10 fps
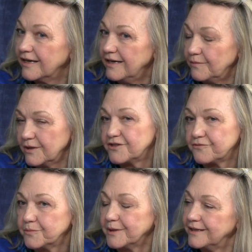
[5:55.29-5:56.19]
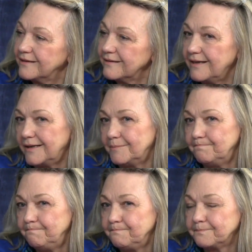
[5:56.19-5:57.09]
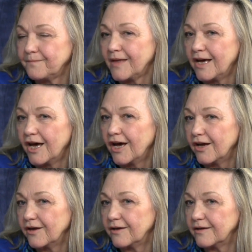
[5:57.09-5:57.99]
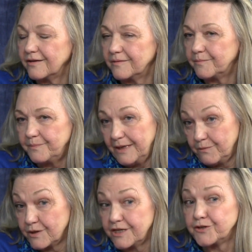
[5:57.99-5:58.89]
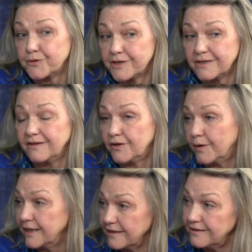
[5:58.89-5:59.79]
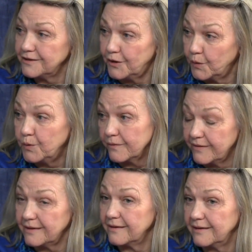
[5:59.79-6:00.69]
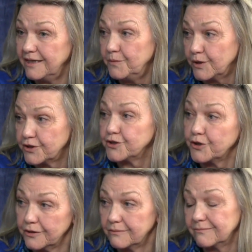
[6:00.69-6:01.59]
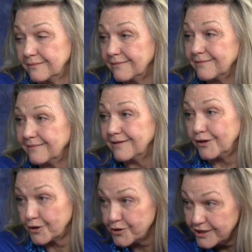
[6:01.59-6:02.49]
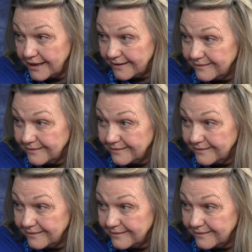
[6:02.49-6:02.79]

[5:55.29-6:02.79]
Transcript: It was for me. Um, was it? it was interesting though. I didn't know that he was her, her son.